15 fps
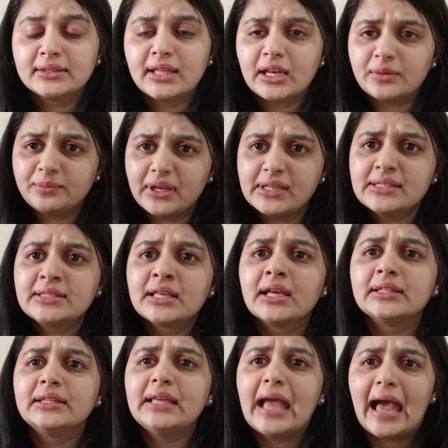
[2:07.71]
that means
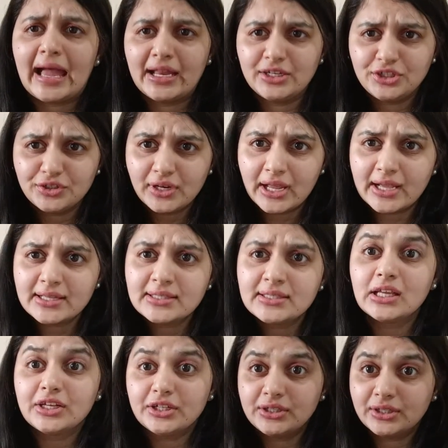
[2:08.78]
the
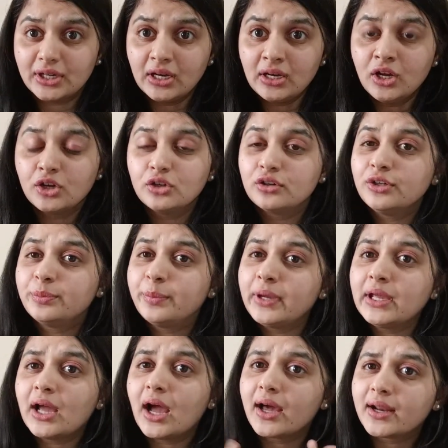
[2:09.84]
annualized return could
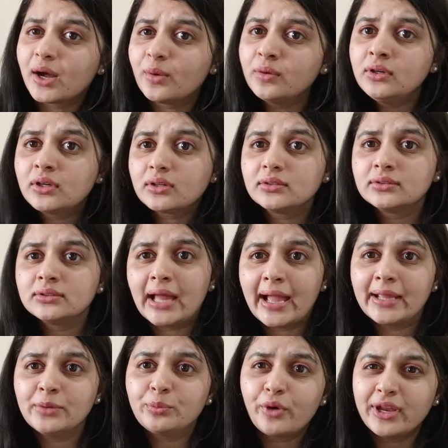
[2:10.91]
be around
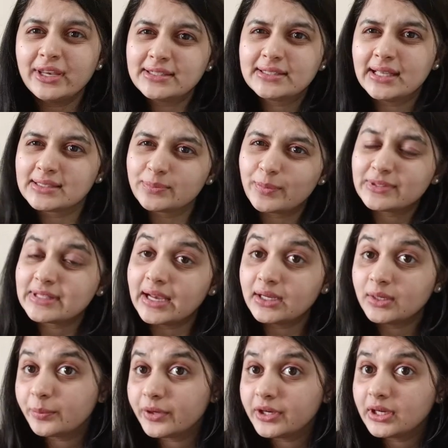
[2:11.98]

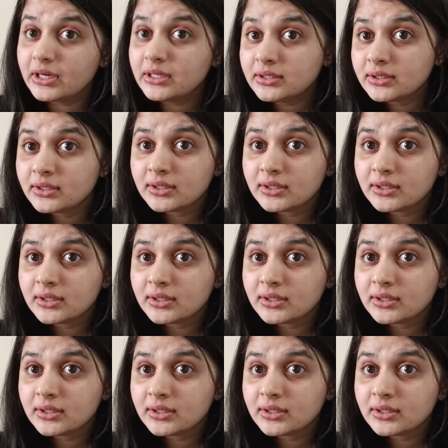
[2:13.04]
9.6% per year.